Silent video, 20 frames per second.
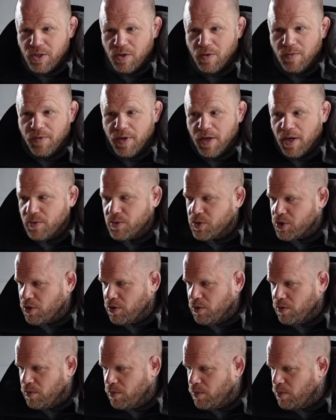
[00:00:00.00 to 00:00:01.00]
in a video
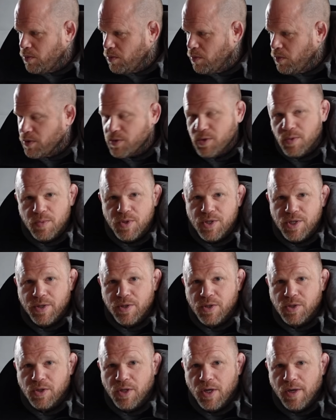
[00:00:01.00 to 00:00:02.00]
soon with some
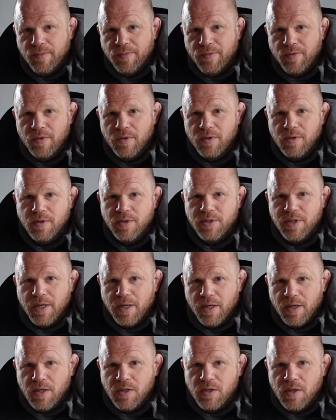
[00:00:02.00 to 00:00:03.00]
sick stuff. Take
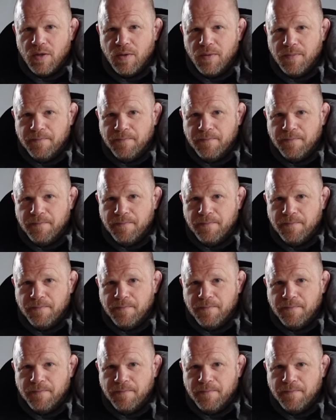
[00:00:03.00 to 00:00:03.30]
it easy.